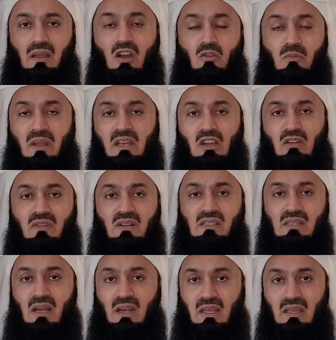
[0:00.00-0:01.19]
How many of
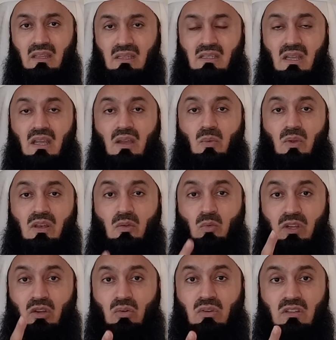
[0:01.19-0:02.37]
us are like this when
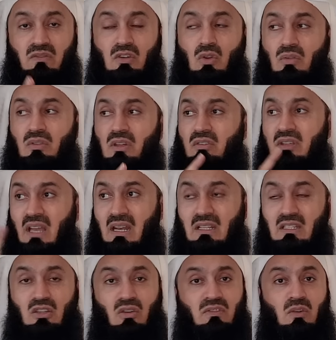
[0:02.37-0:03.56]
we don't even know the
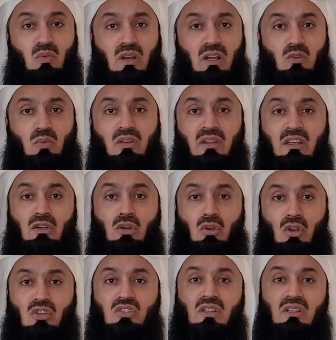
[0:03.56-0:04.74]
reality of the world? We're
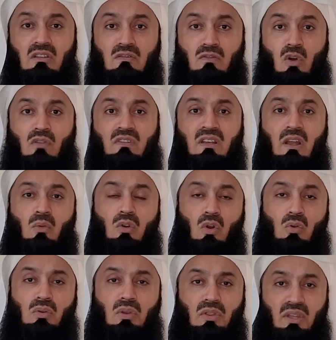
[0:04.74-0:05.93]
engrossed and involved in our
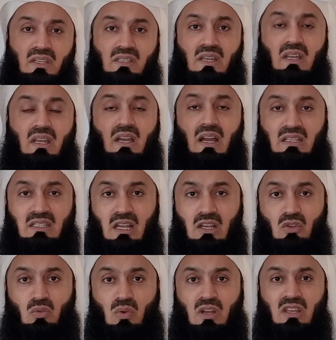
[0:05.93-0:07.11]
own things. I tell
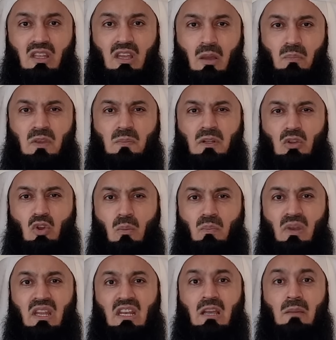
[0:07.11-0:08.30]
you what, there are people
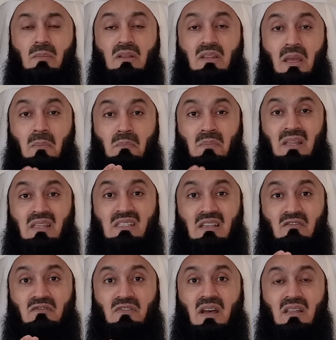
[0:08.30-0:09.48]
complaining about their mothers
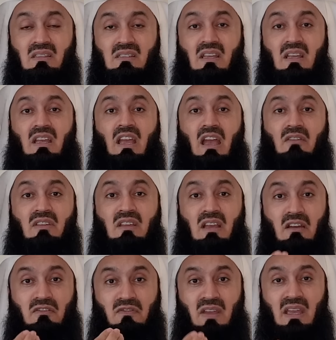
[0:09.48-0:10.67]
and fathers having
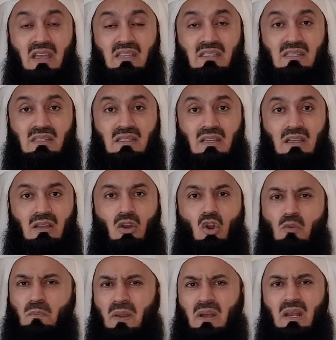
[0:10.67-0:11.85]
affairs.
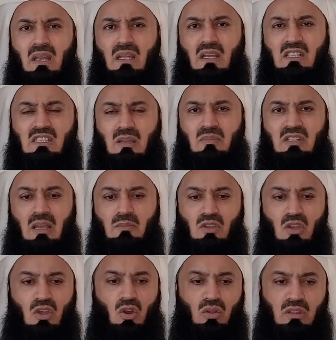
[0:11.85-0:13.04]
Openly, and sometimes
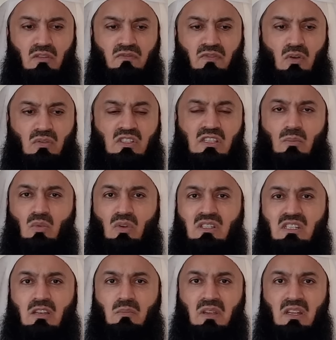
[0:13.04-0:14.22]
on the phone. Someone
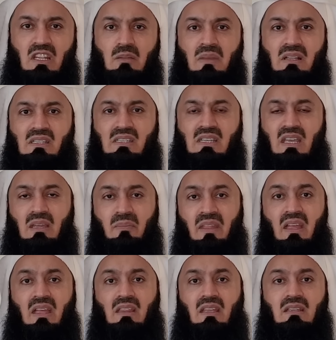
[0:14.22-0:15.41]
sent me an email saying
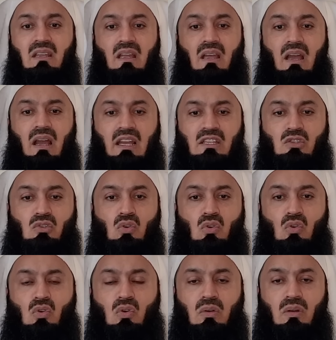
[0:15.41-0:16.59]
that I
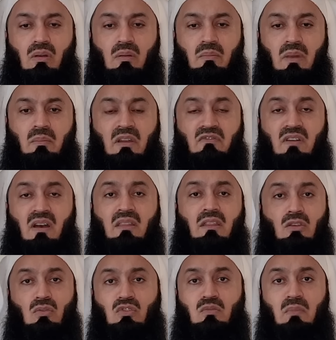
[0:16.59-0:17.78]
saw my father
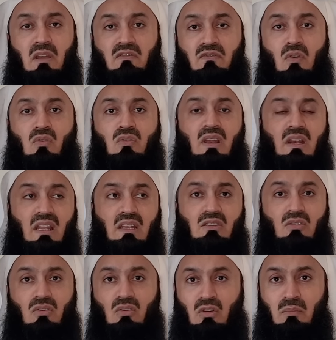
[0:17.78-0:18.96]
used my phone, and
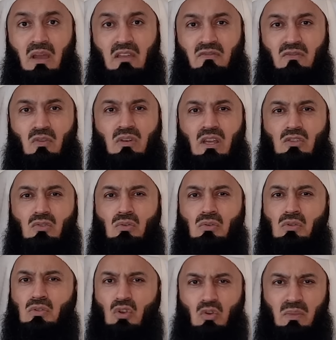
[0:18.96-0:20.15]
later on my phone I saw
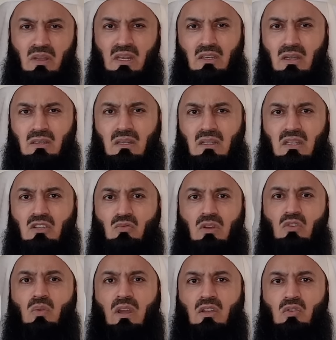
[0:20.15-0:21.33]
so many dirty things.
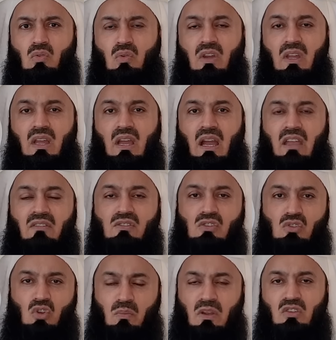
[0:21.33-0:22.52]
What do? I have
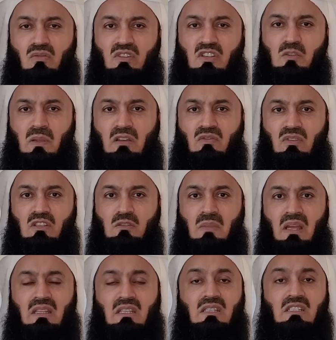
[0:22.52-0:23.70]
so much of respect for this
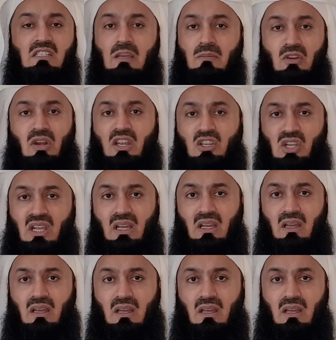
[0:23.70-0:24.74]
man that just came crashing.